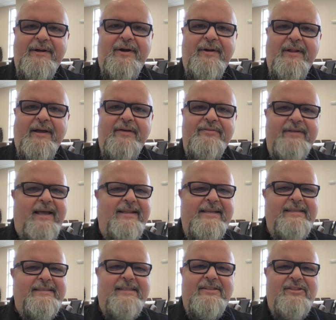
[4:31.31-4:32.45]
our lives. And
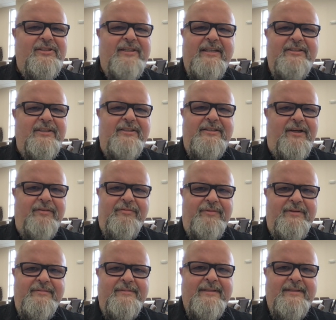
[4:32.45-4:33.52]
this is such a tough one,